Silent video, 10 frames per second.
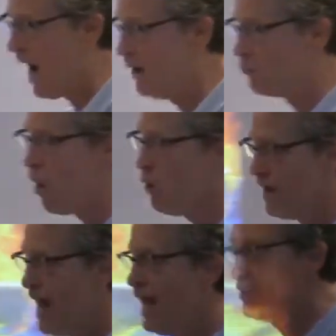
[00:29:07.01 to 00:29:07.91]
wrote
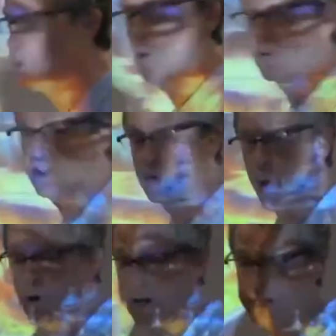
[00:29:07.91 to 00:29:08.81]
a short
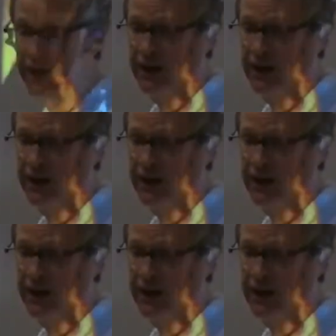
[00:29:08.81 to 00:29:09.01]
story,